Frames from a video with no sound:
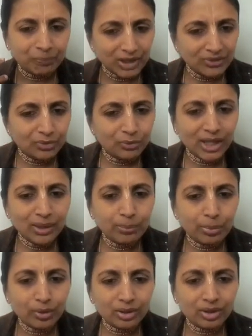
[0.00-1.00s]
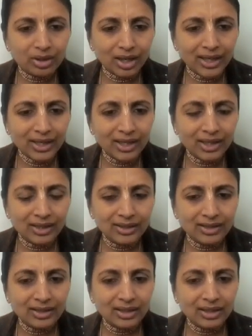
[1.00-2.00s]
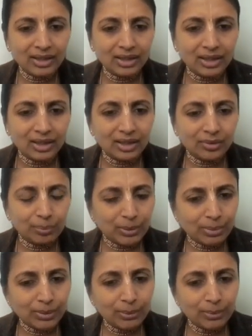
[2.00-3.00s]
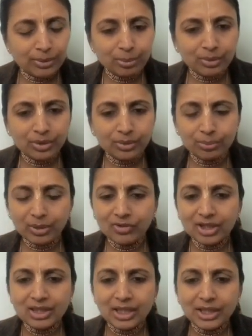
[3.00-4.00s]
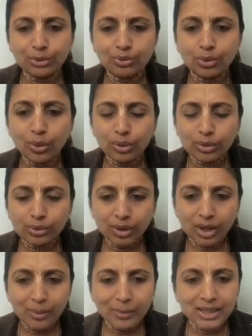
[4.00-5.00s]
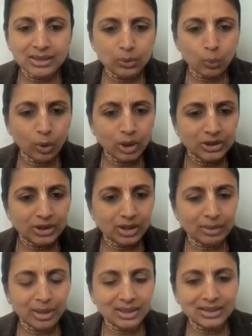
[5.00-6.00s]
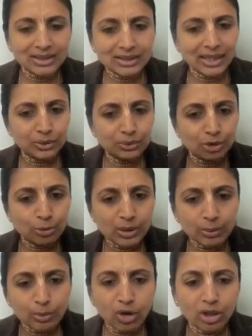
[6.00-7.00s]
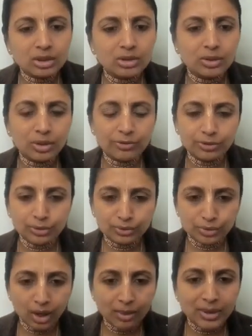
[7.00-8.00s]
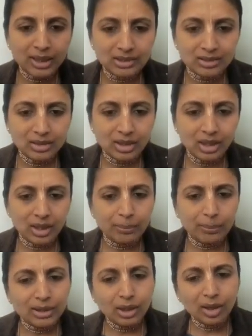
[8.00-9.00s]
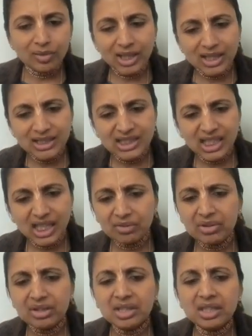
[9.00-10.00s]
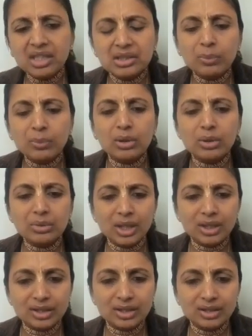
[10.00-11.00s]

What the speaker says: This is very important, right? People previously used to go to dramas and watch dramas, and there used to be morals out of those dramas. But nowadays, everything is polluted.